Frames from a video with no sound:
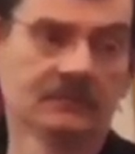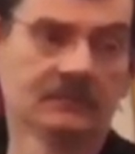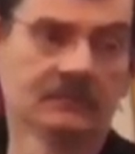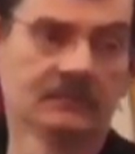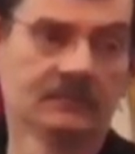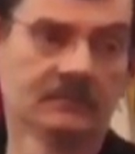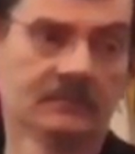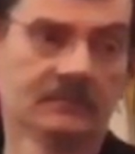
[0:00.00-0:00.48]

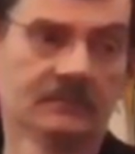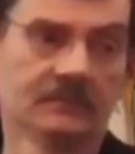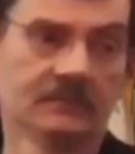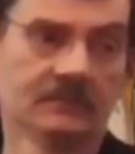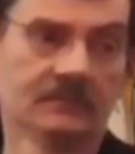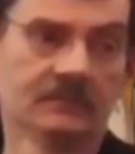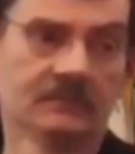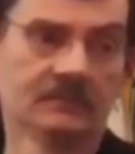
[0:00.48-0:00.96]

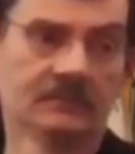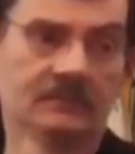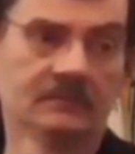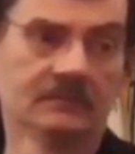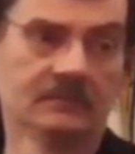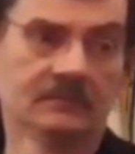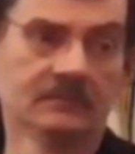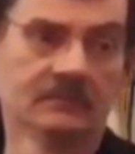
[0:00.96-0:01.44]

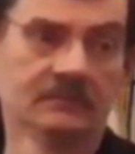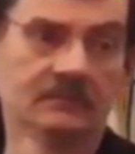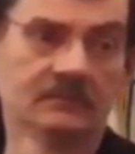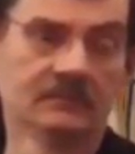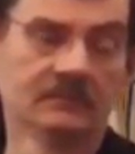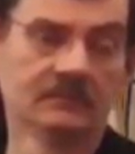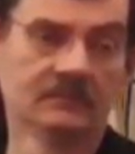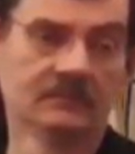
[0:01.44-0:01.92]

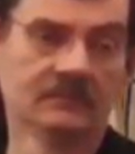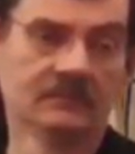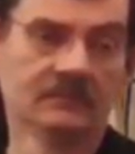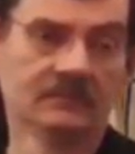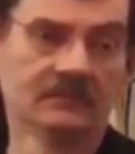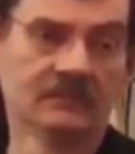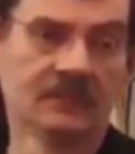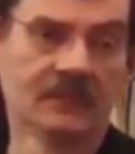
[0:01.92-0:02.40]

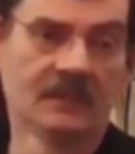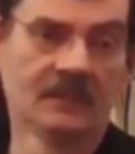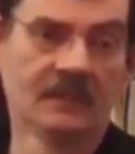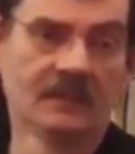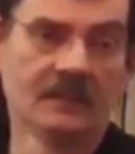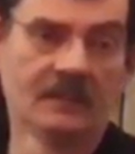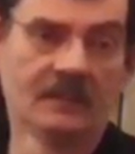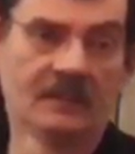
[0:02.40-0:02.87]

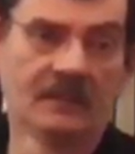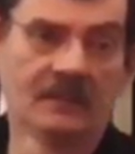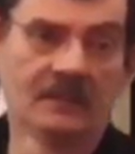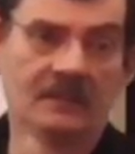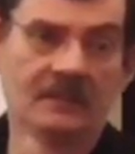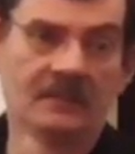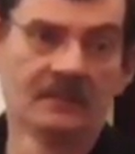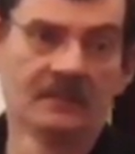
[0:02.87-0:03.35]

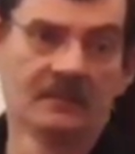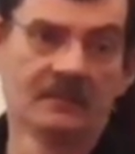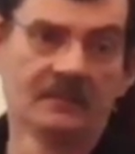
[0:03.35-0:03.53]
No one is speaking in this clip.